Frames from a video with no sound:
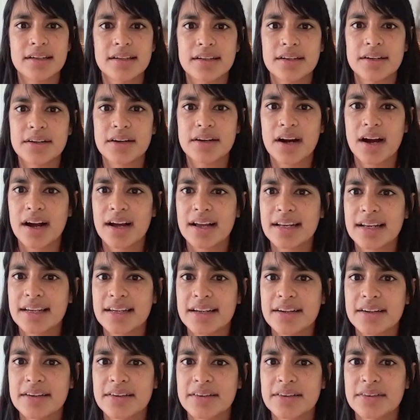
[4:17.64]
Your
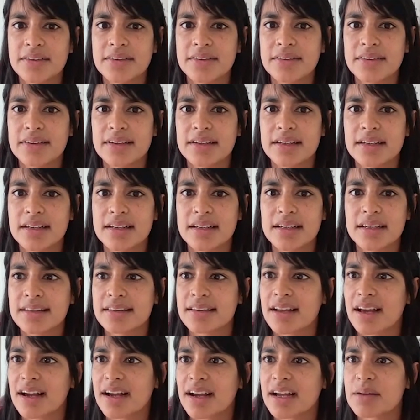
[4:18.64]
audio is
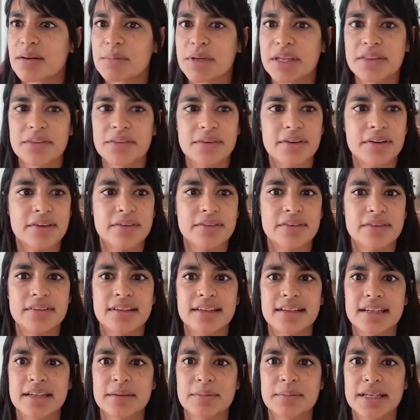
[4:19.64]
not coming through. Is
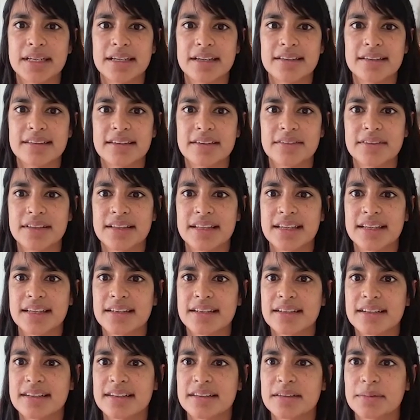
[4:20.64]
anybody else having that
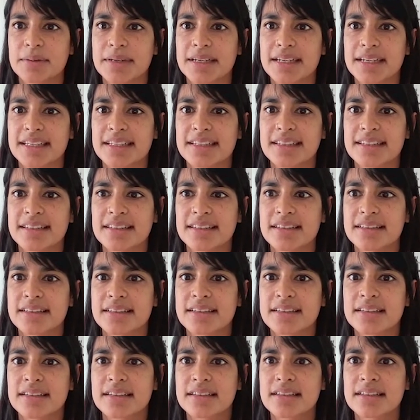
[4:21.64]
experience?
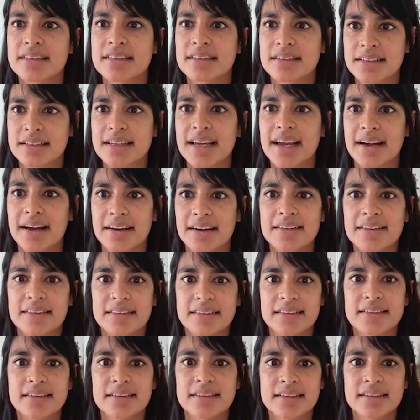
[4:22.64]
Yeah.
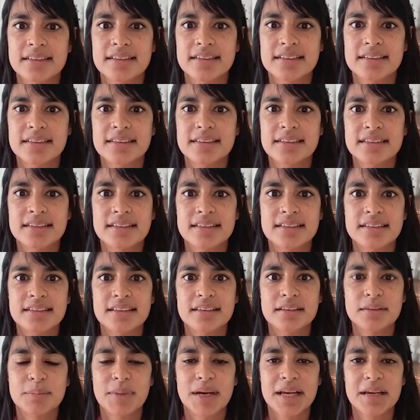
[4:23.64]

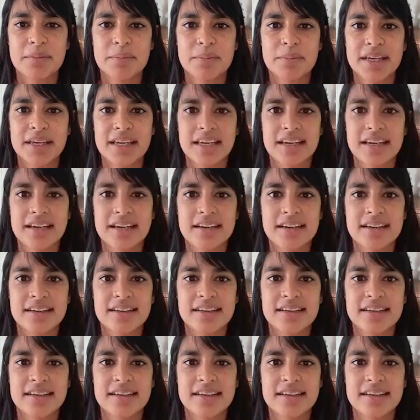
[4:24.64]
Despite being